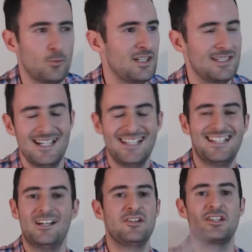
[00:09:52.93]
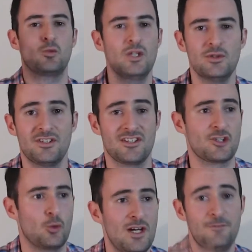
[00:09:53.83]
When you start going to the wilderness or
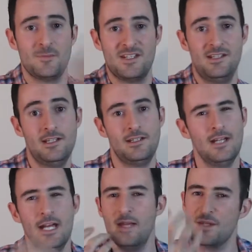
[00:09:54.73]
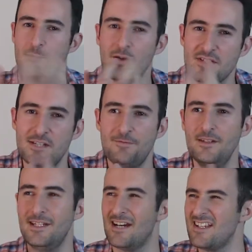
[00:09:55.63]
away from the city, the smell's different in the air.